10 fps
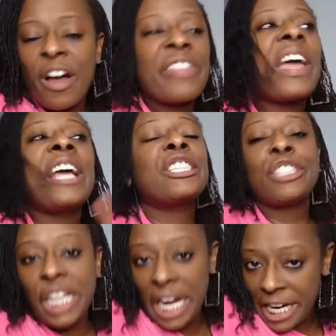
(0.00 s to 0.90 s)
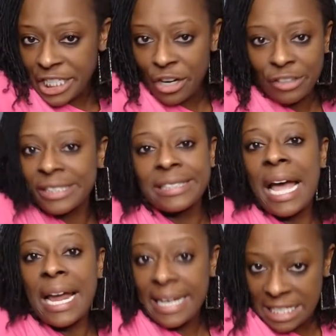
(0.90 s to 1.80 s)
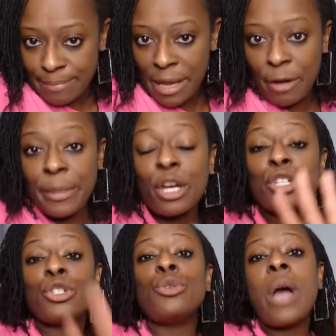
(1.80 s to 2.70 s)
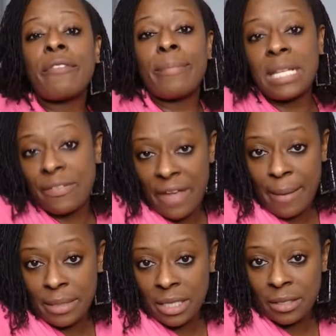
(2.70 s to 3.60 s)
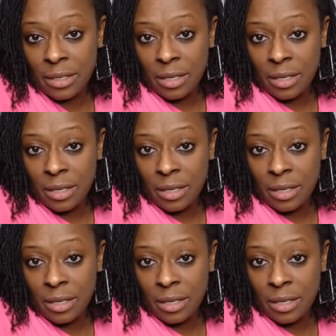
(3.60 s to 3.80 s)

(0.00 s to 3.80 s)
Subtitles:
Or things are changing. Our society is better because you have a mixed family.